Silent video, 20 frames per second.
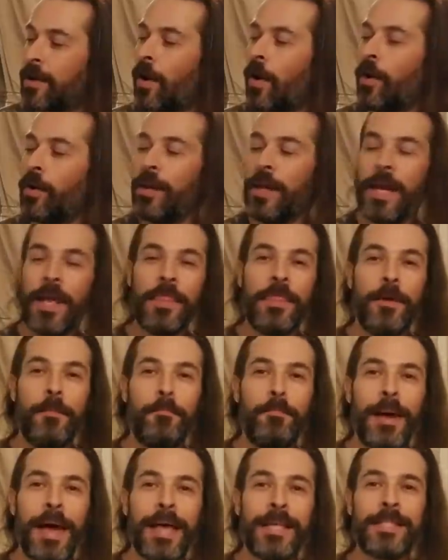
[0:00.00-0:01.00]
called The
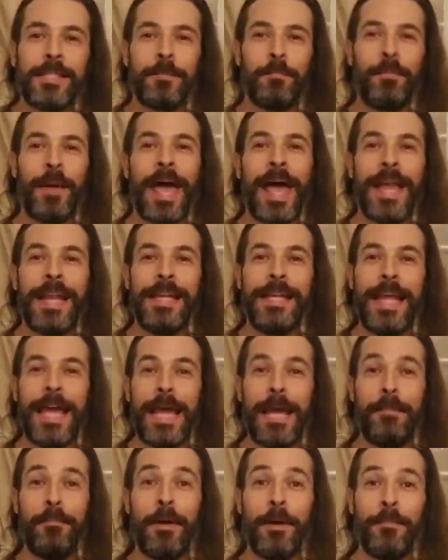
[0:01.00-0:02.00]
Best Pet
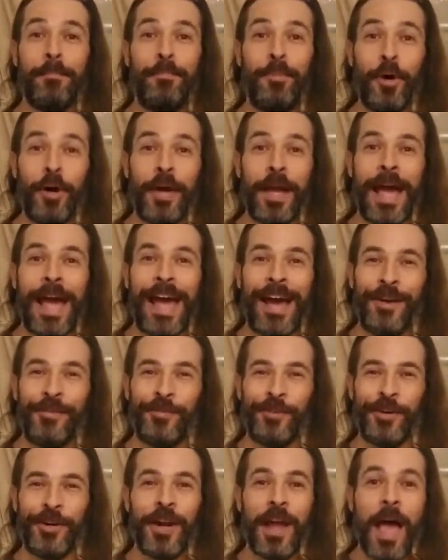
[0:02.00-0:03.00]
Name Book
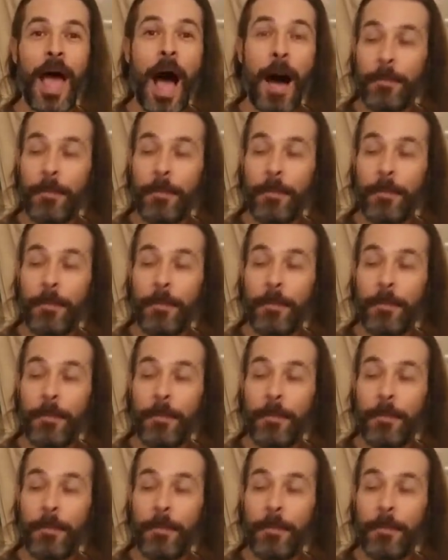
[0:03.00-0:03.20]
Ever.